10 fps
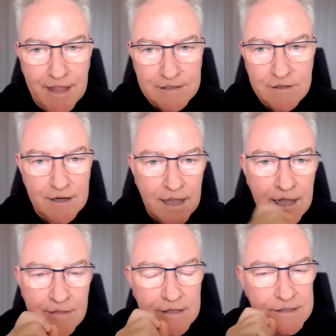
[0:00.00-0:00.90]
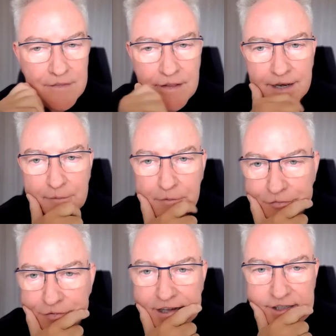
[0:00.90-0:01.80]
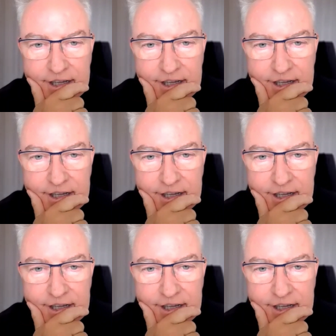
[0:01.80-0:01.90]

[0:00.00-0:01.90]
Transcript: that. There's a number of things